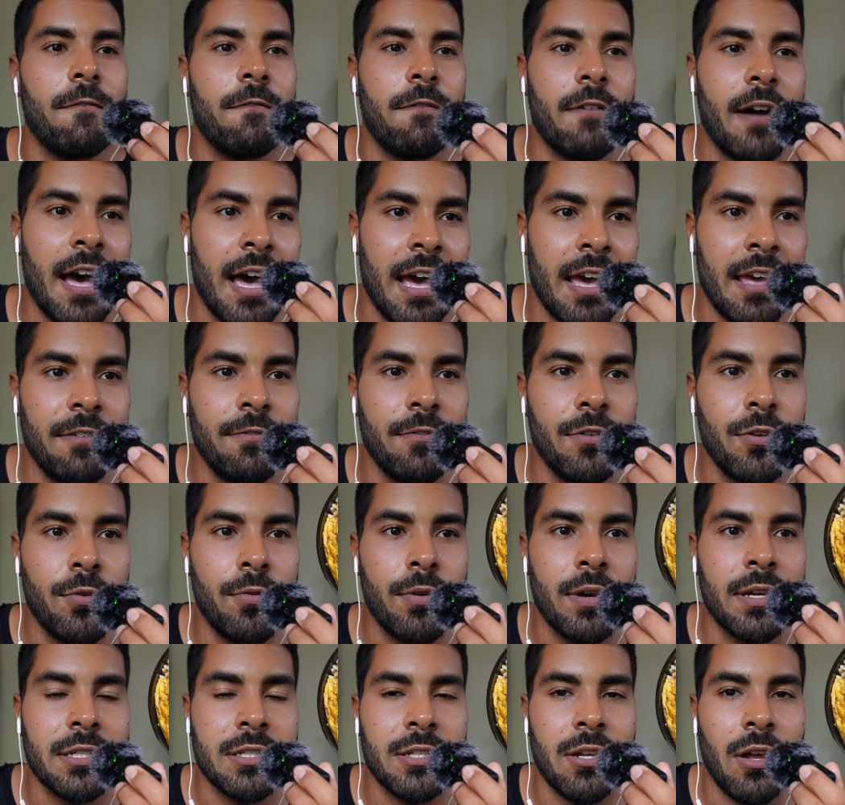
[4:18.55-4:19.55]

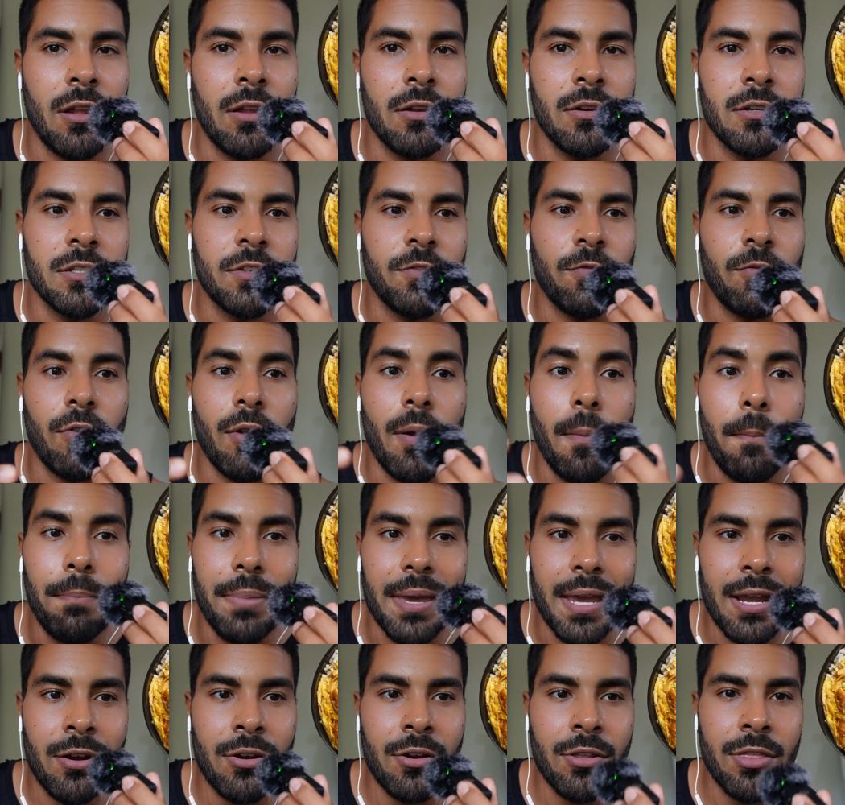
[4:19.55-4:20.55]
$5 for a
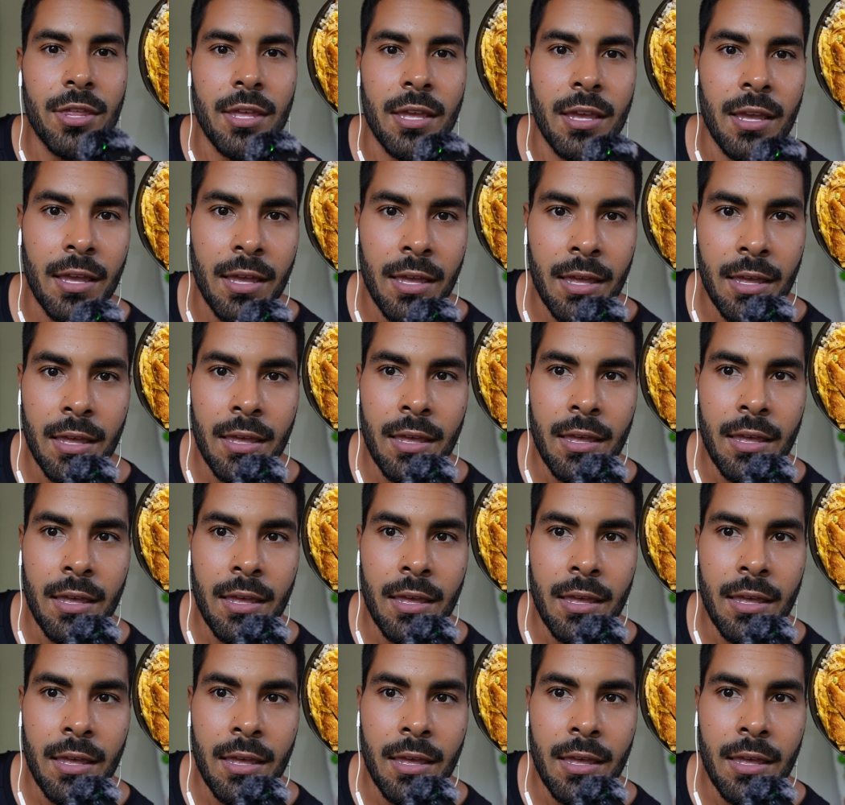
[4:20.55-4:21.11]
bigger thing